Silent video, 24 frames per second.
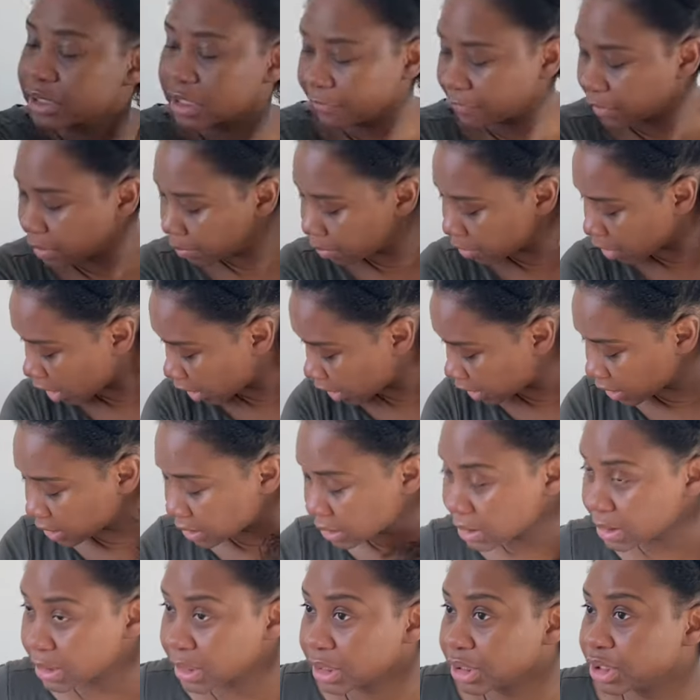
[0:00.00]
of the product
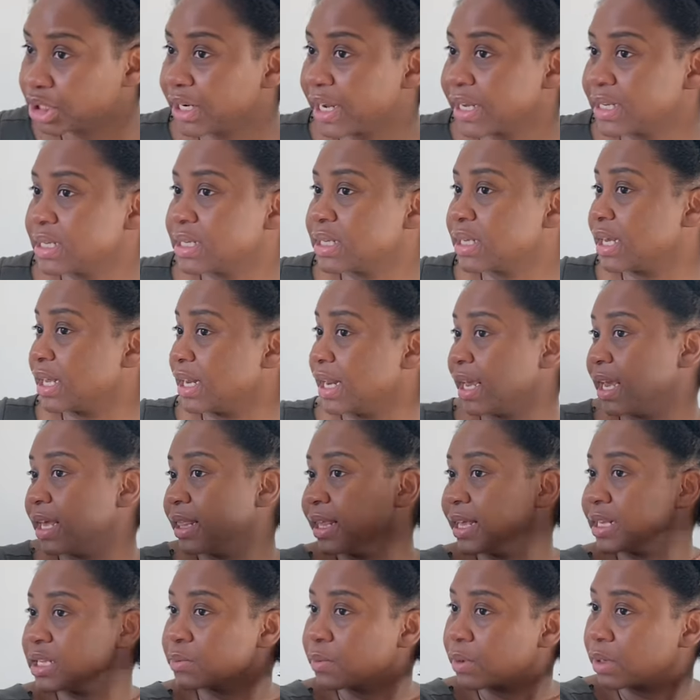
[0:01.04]
suggested and
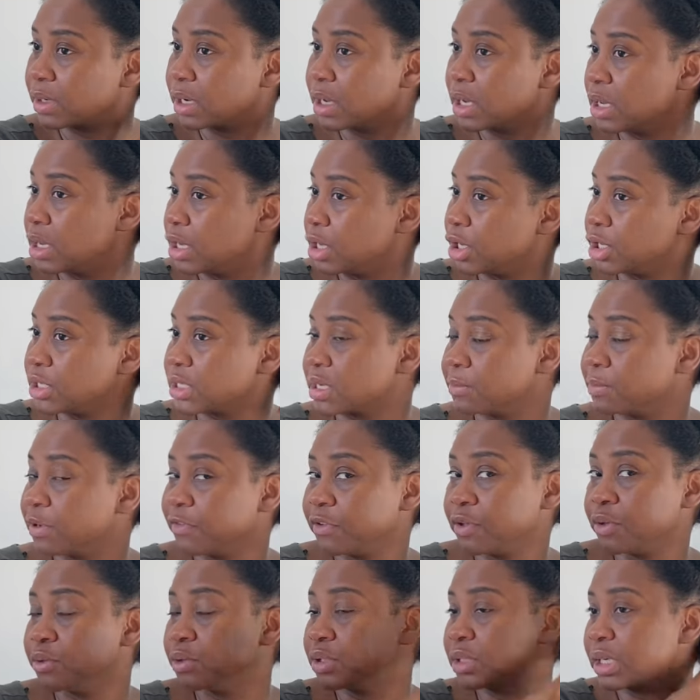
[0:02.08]
that's what some of
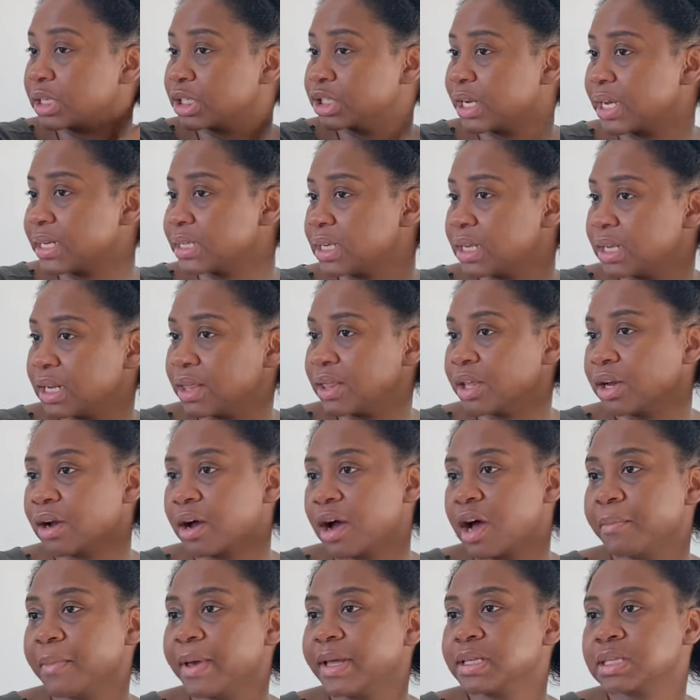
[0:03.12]
you suggested in the
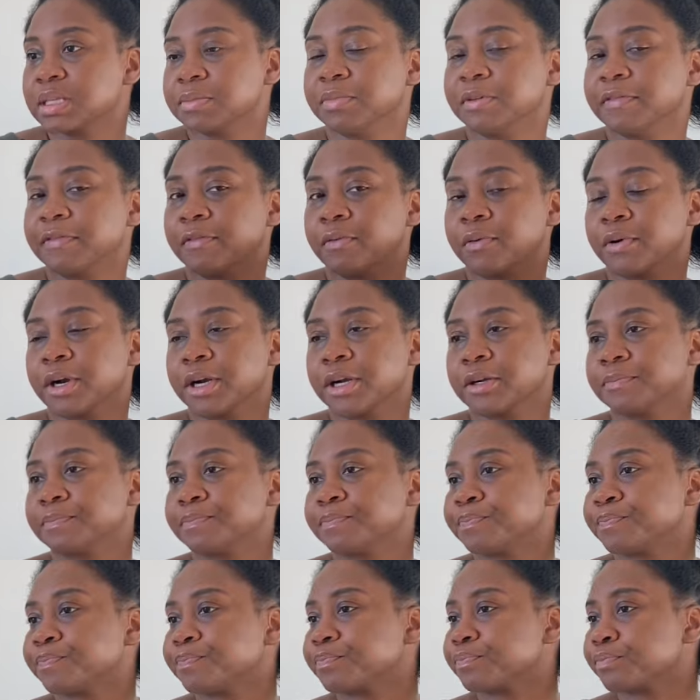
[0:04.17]
comments before.
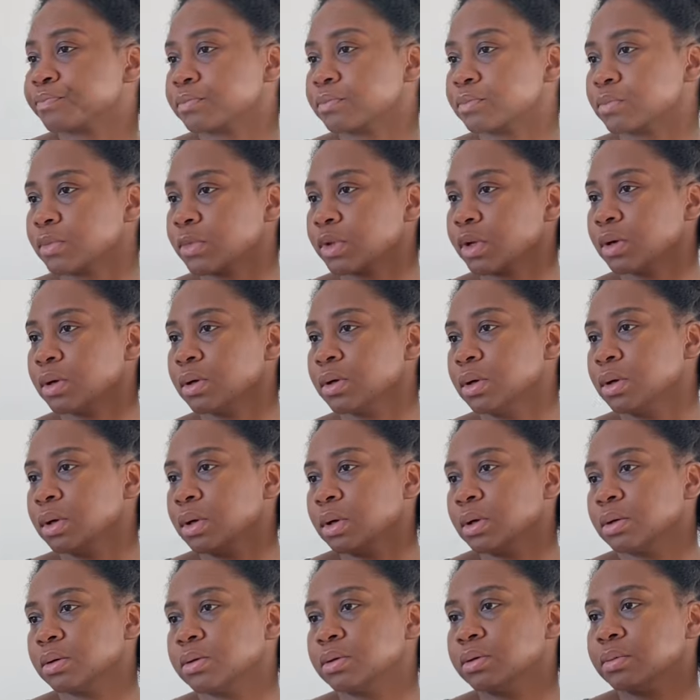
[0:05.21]

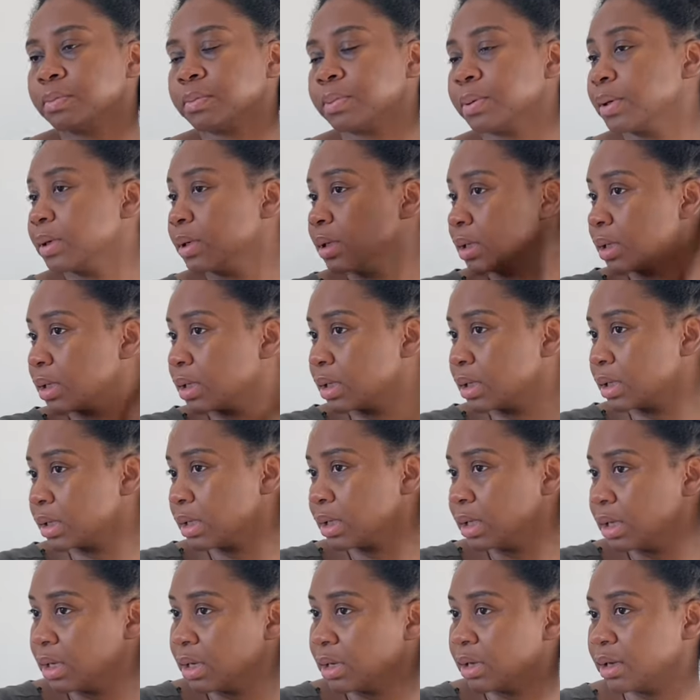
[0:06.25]
Oop.
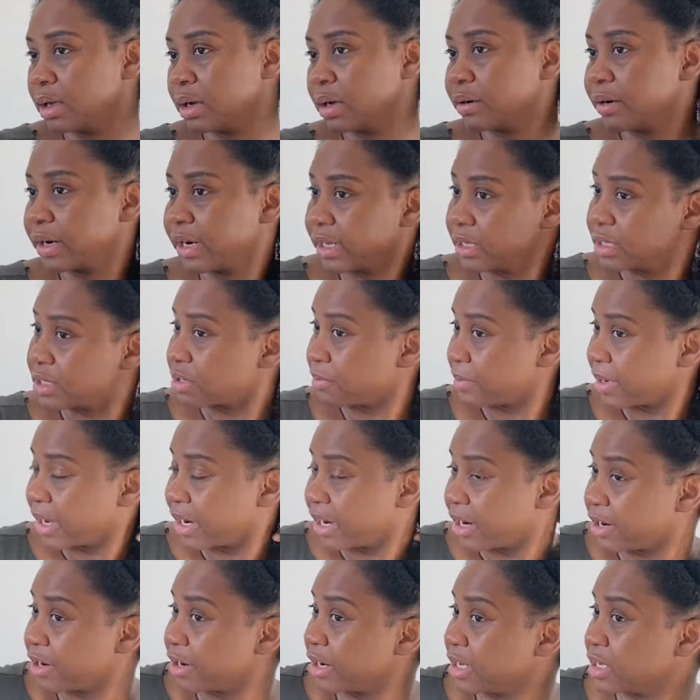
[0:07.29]
All right, so my
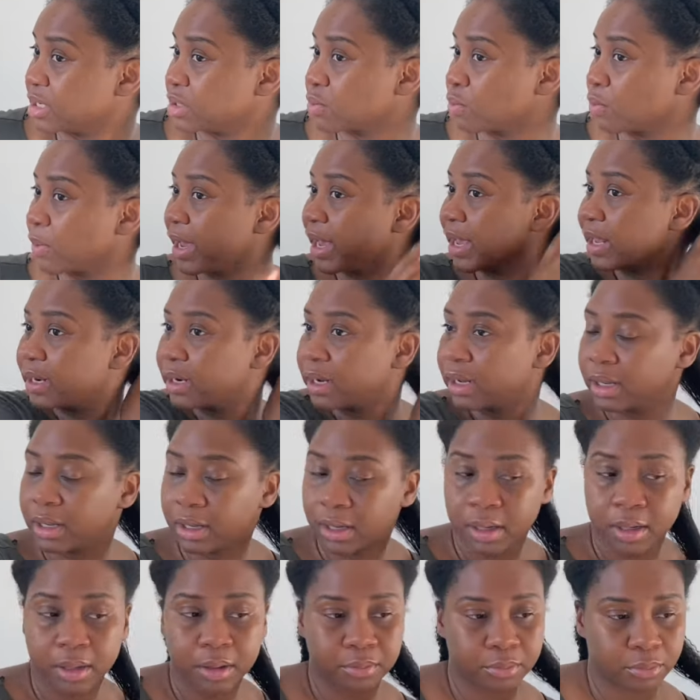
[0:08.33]
hair is wet,
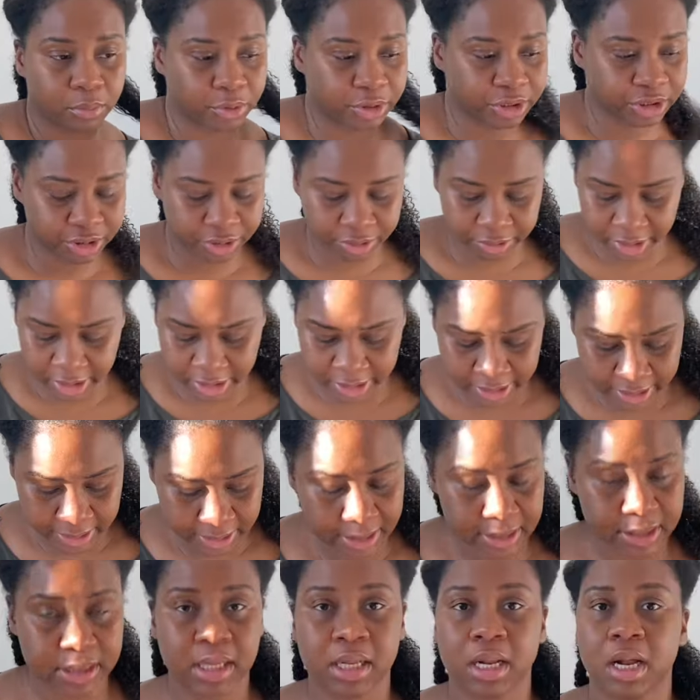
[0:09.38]

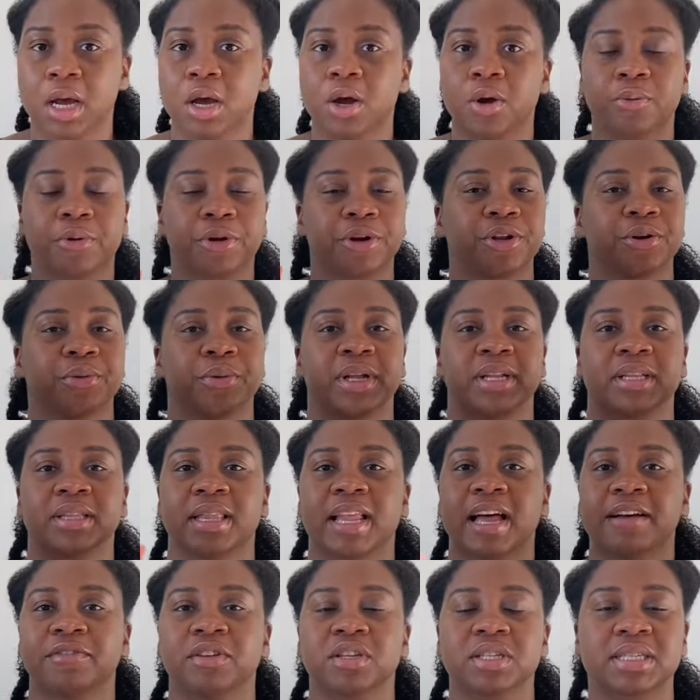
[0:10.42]
moisturized. We're doing
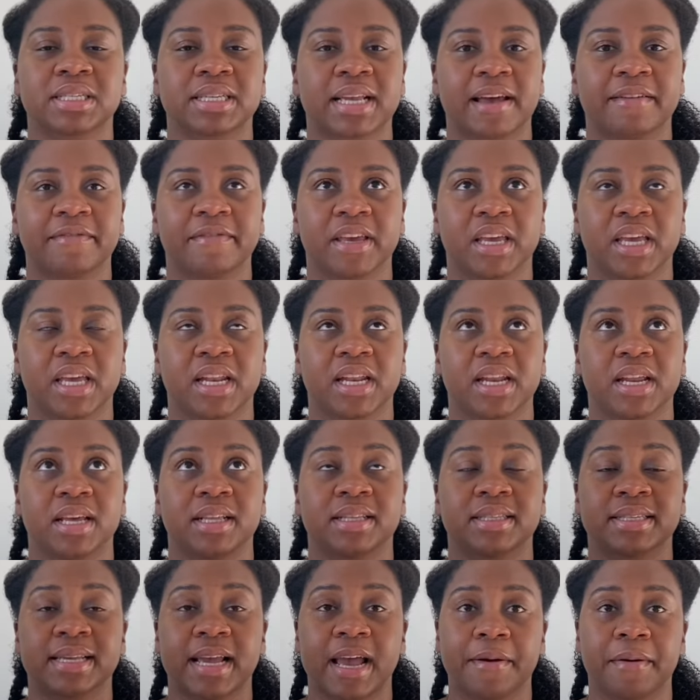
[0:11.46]
level seven
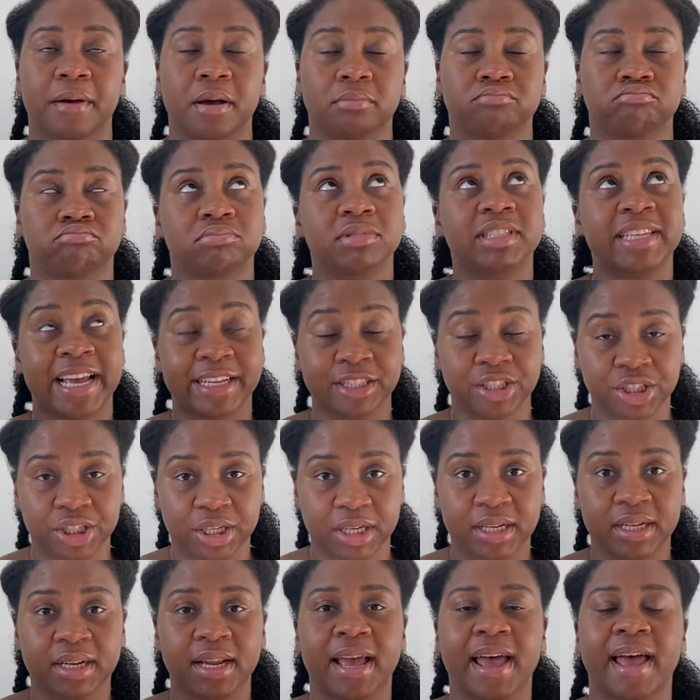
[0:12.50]

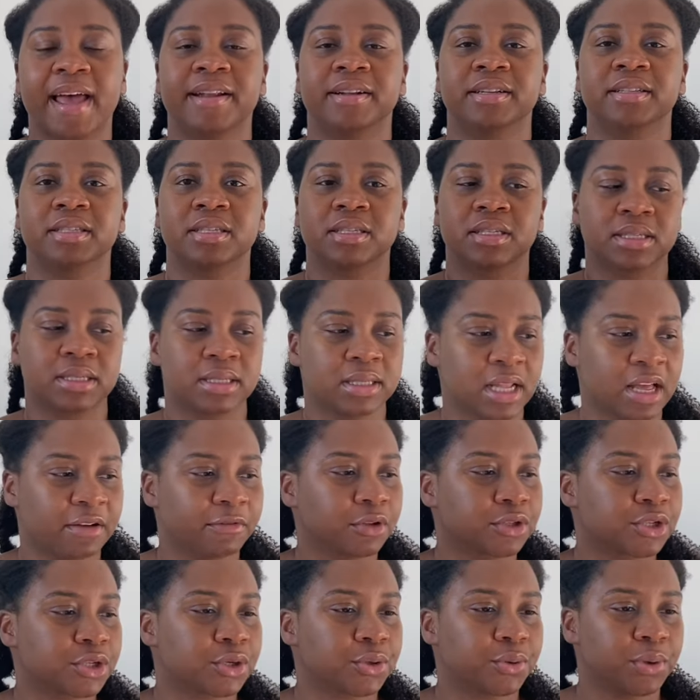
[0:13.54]
tension and level
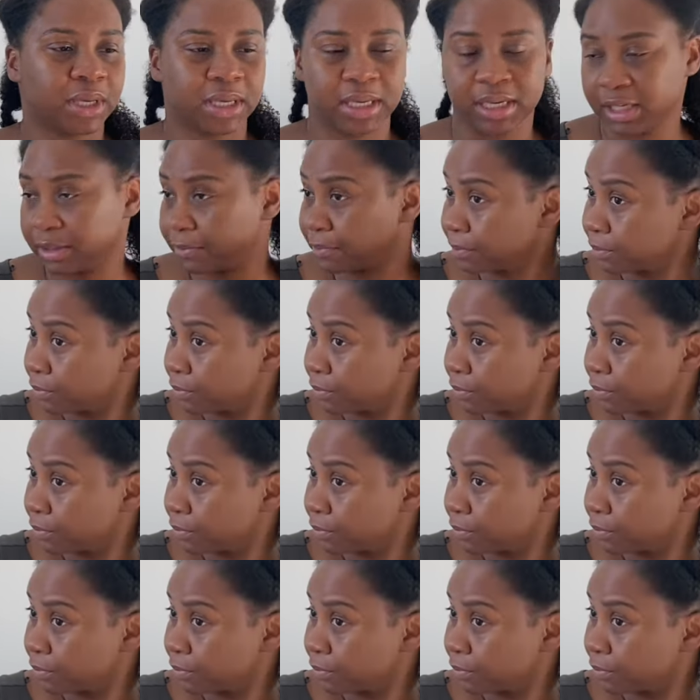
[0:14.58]
two heat.